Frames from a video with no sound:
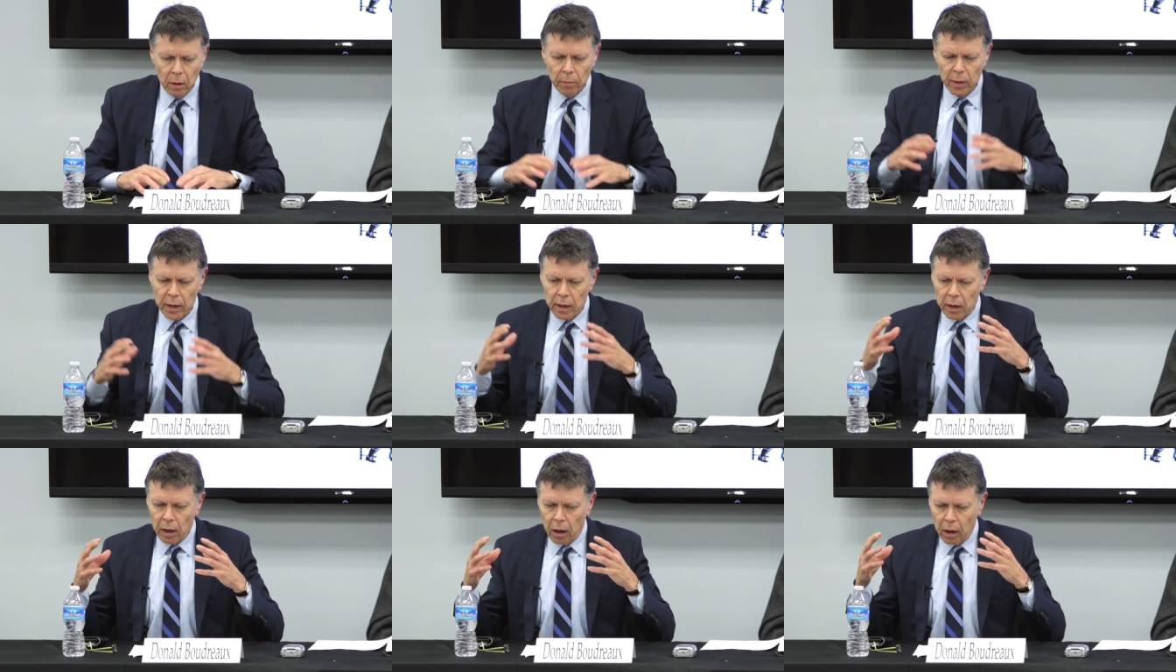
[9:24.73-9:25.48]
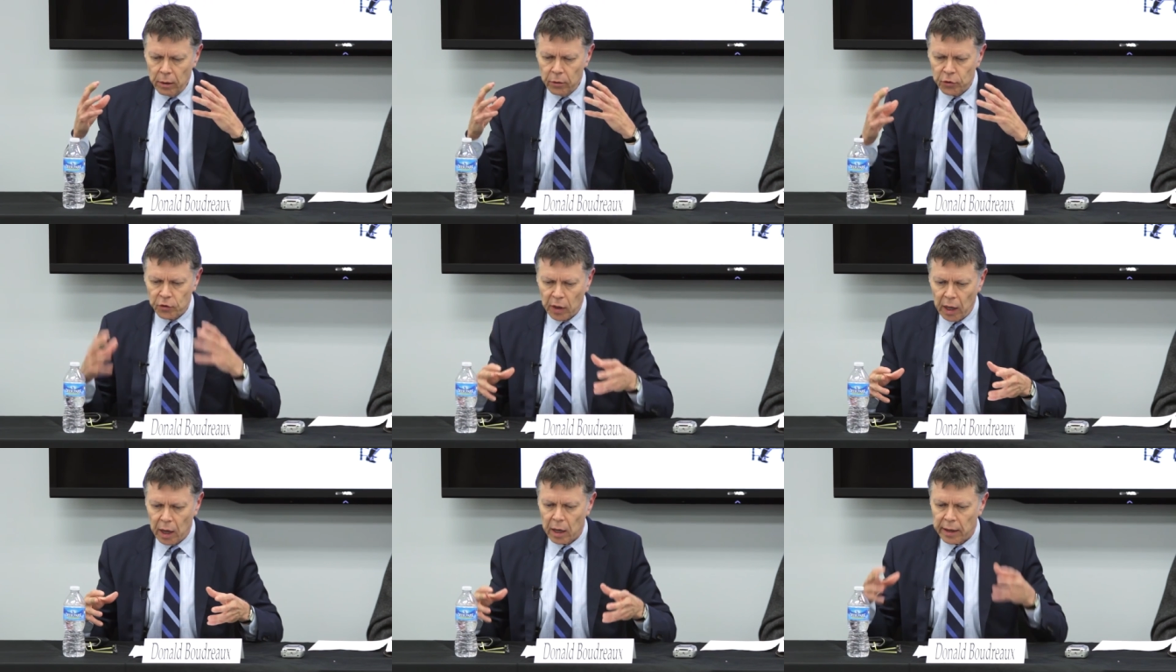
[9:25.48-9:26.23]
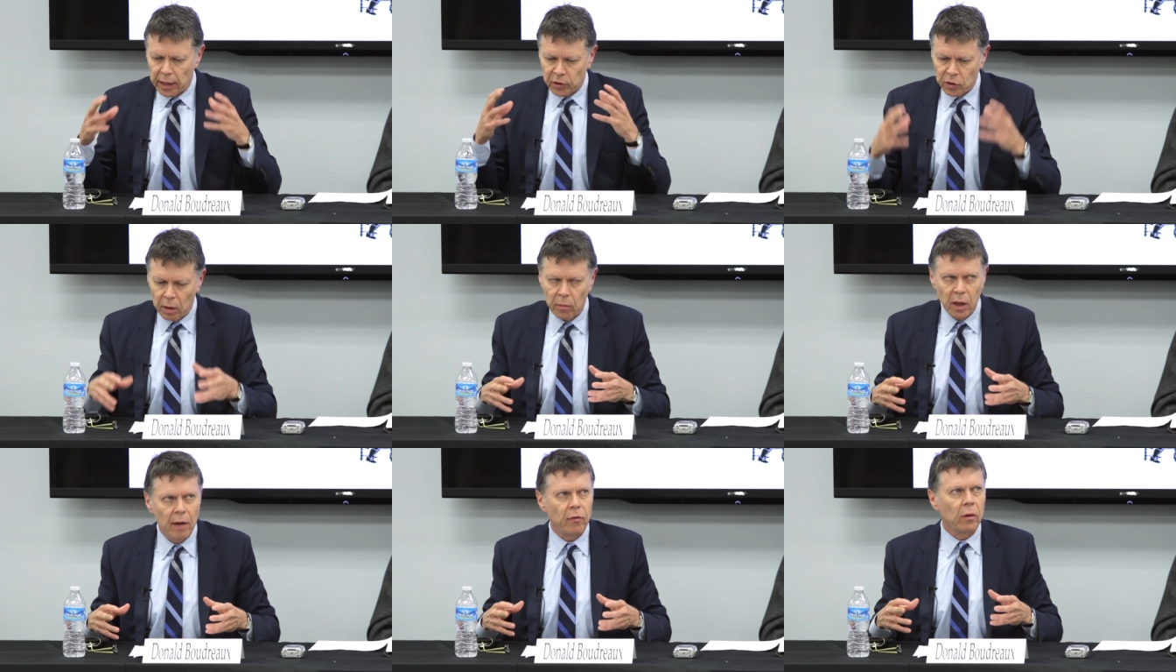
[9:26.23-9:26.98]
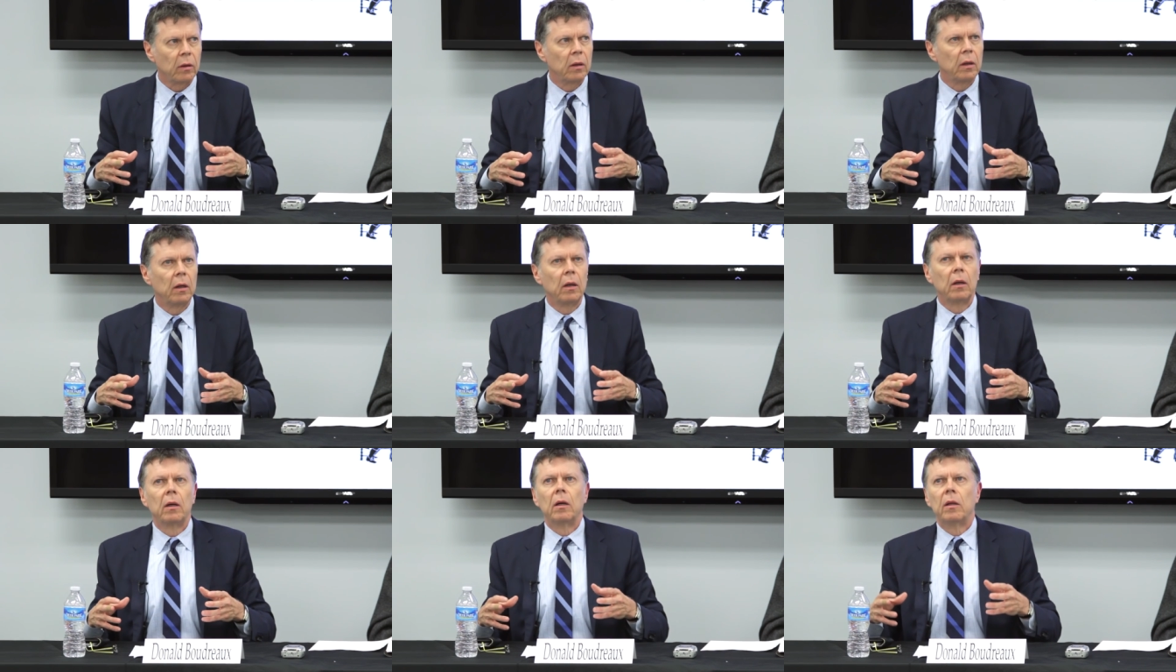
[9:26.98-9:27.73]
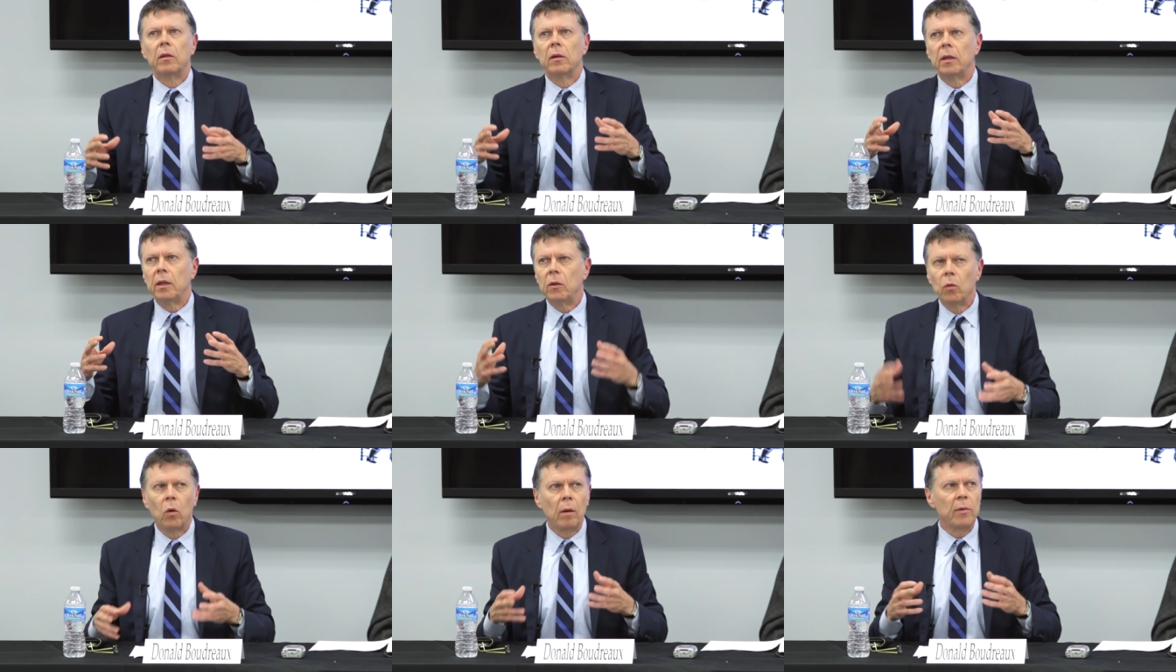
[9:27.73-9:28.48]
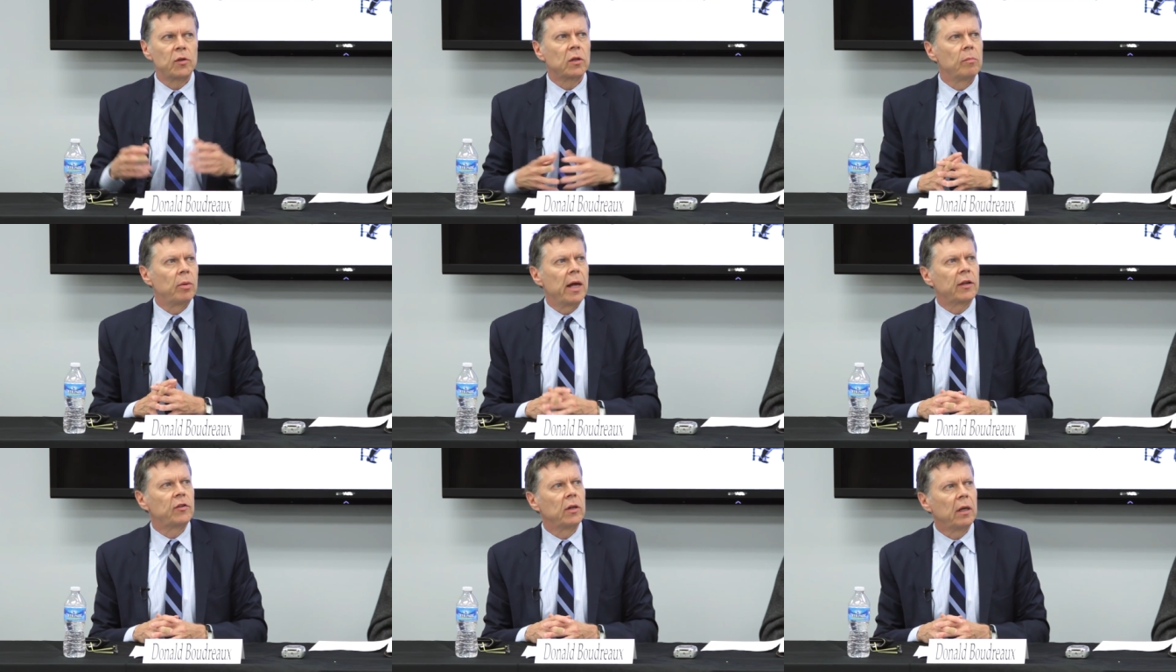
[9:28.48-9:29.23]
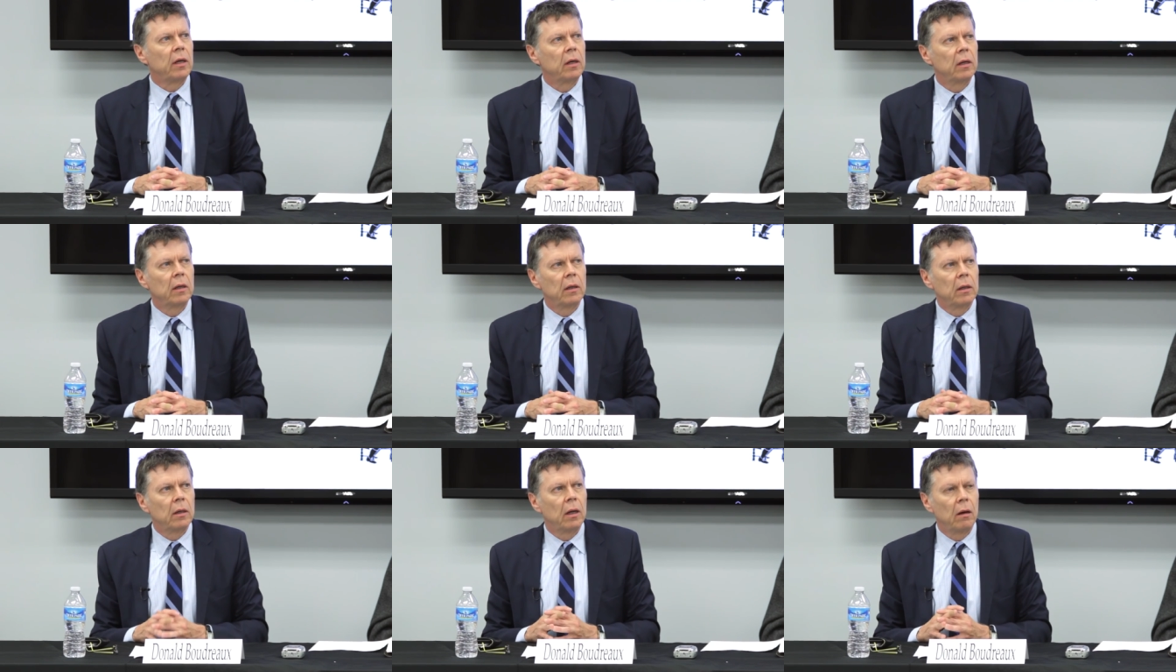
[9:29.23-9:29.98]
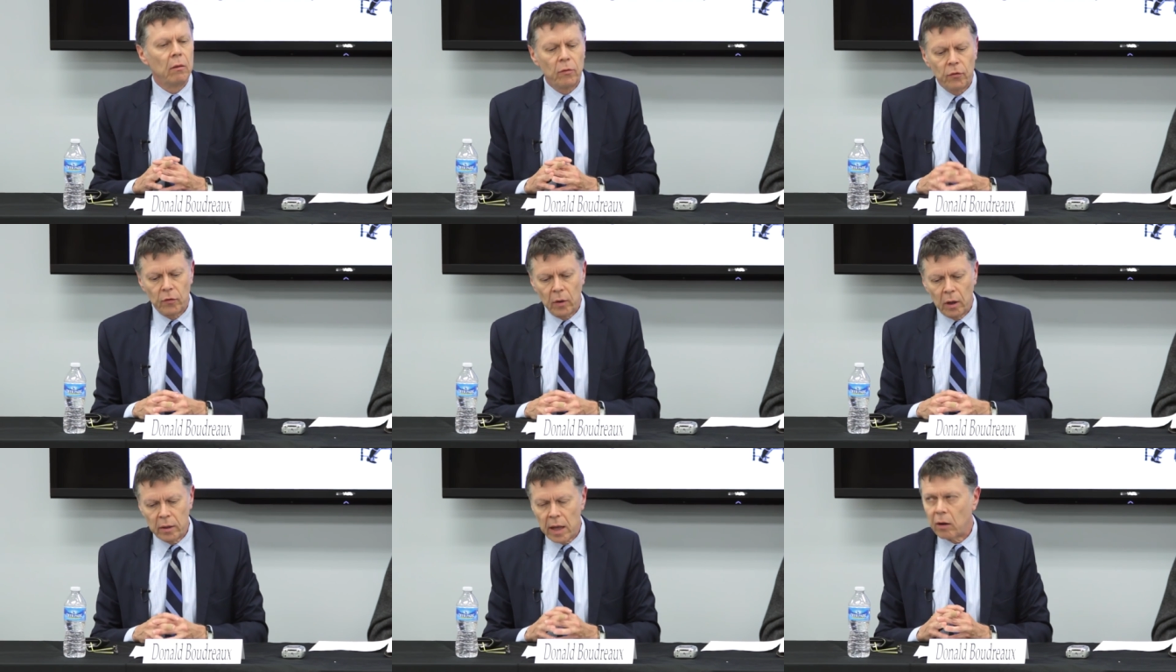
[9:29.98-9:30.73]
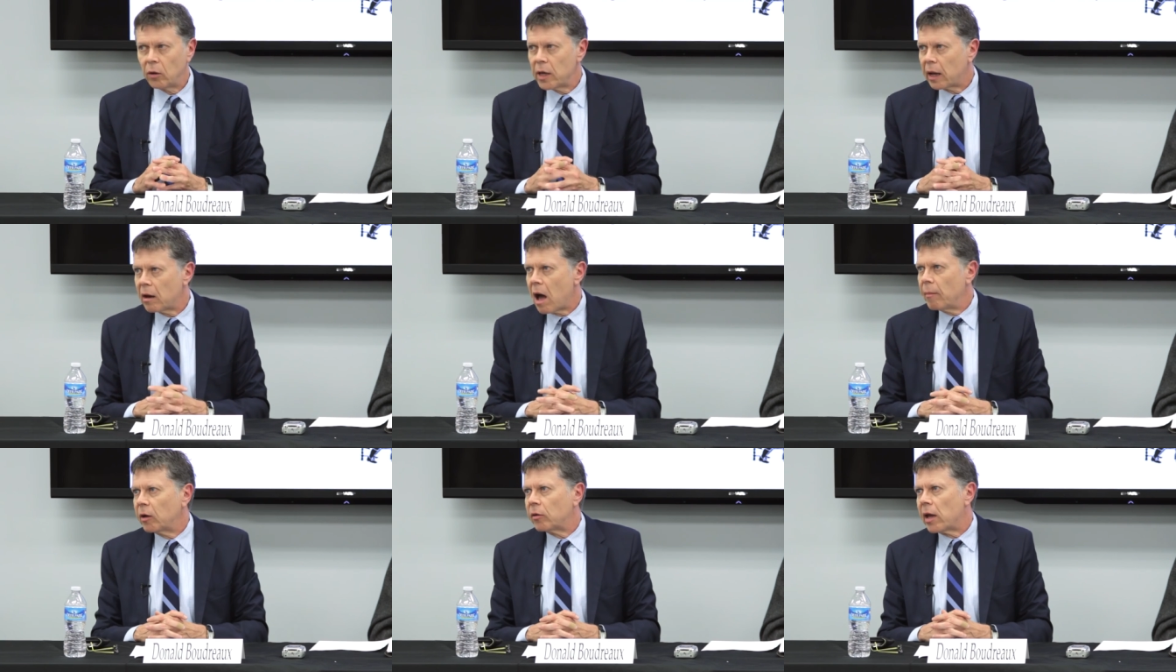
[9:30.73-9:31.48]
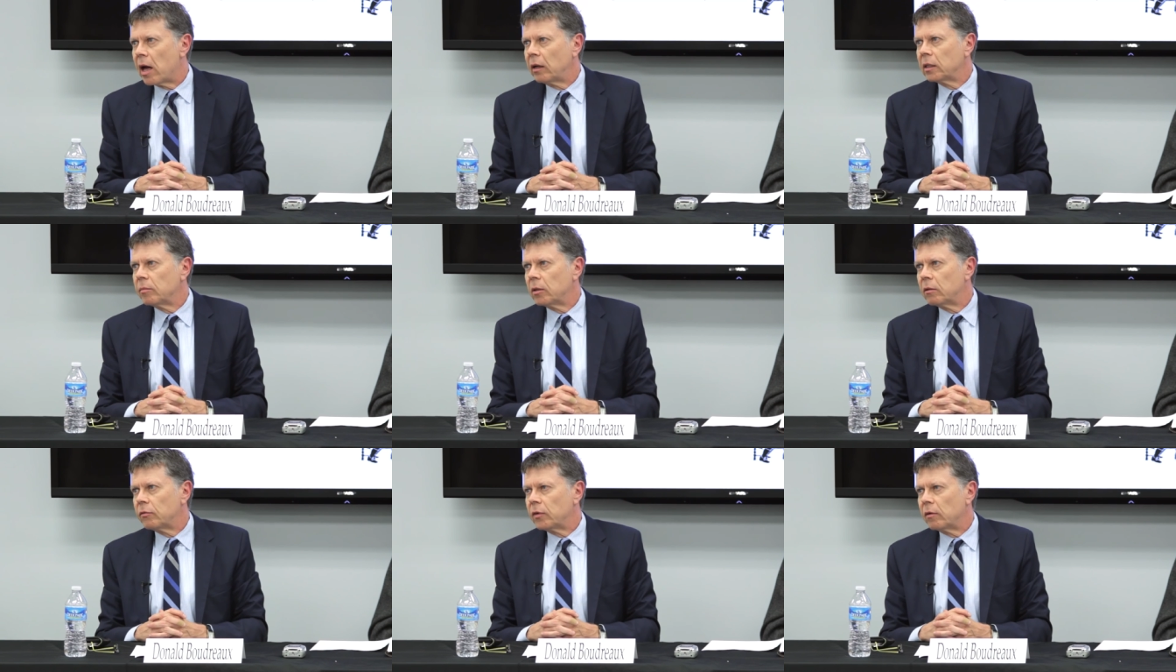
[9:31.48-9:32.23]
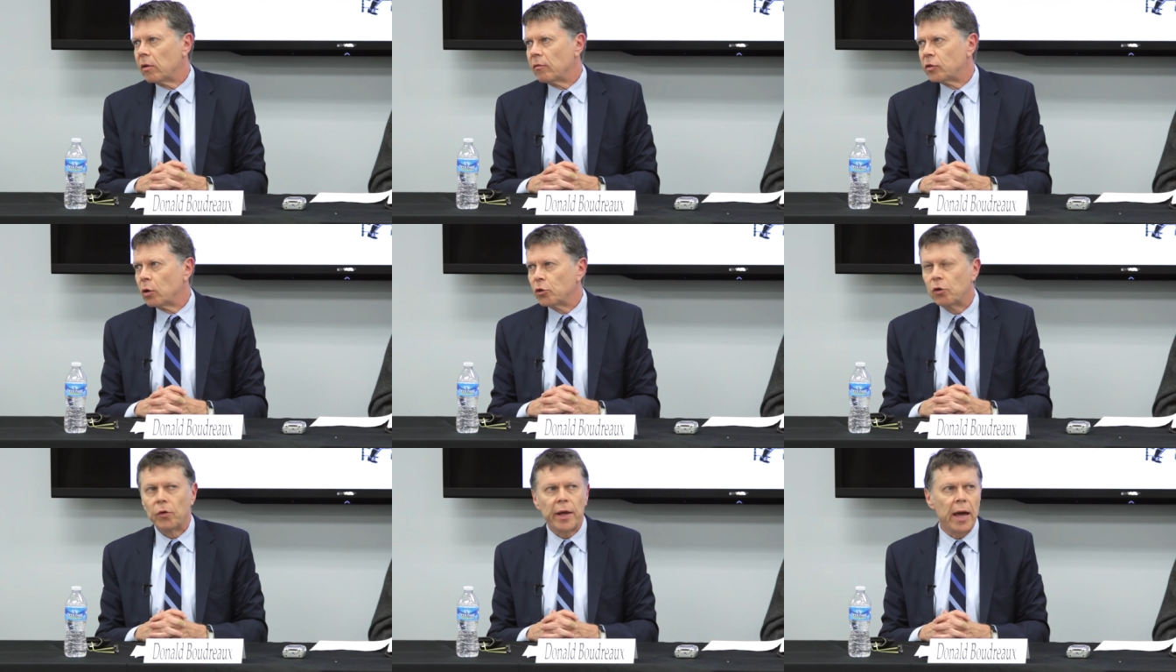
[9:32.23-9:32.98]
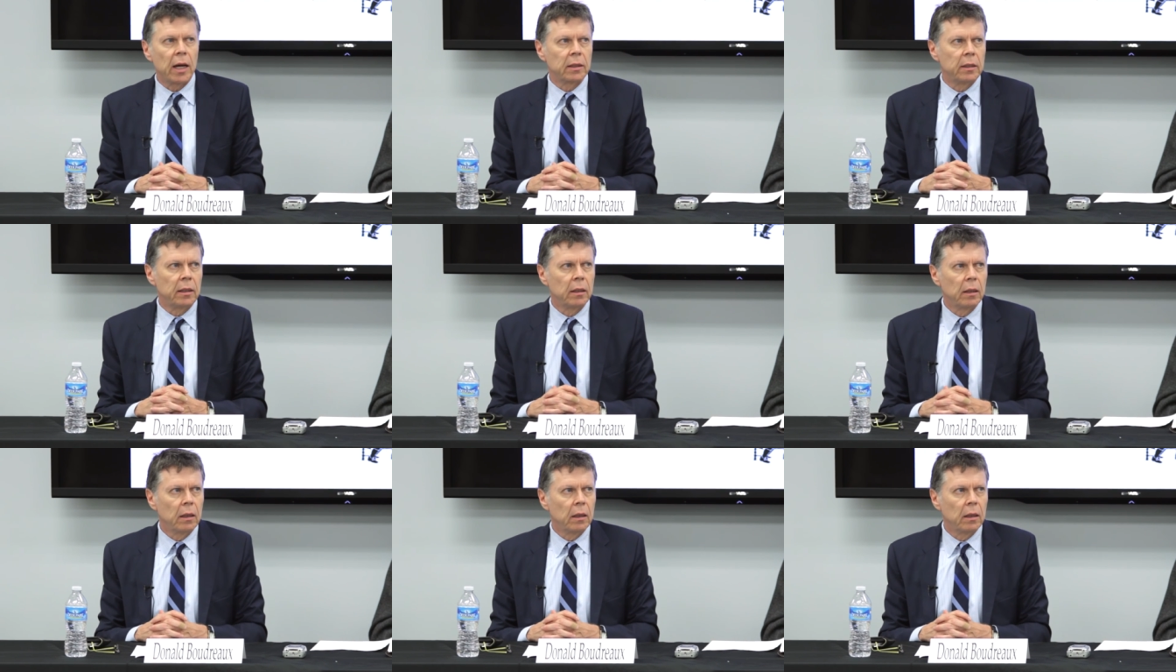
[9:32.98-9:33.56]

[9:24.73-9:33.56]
but understand at some level the enormous complexity of uh, not only economic reality, but of, of, of social reality